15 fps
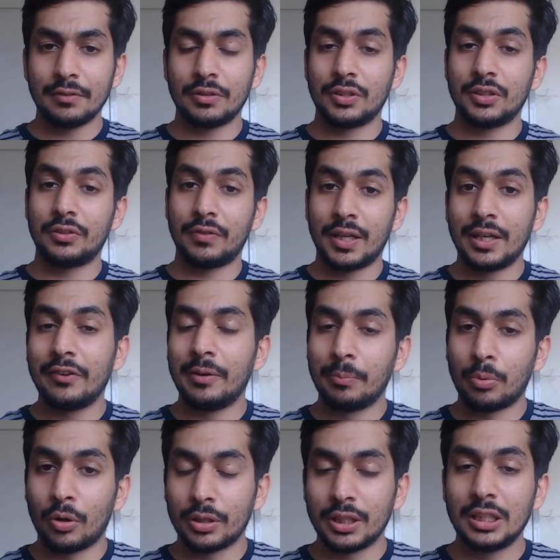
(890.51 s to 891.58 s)
which is very
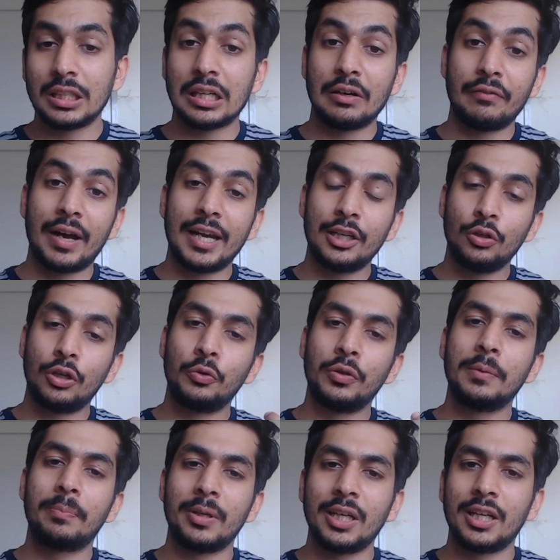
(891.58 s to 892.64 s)
important while you are
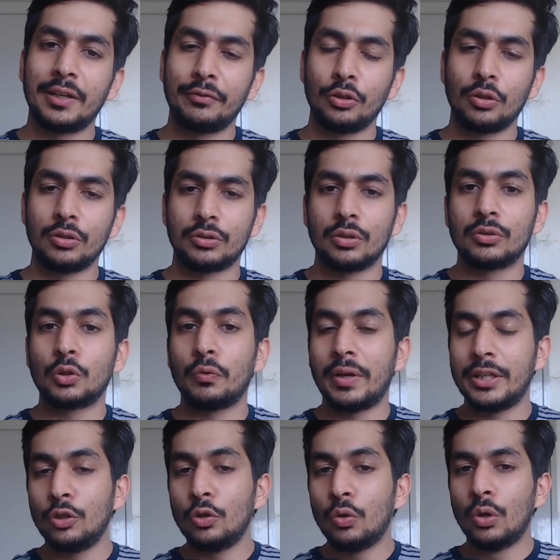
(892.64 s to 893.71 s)
doing peer review also. So
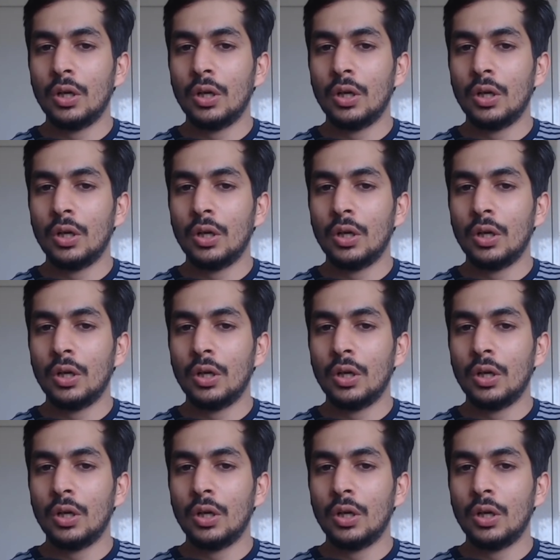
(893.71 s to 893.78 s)
when you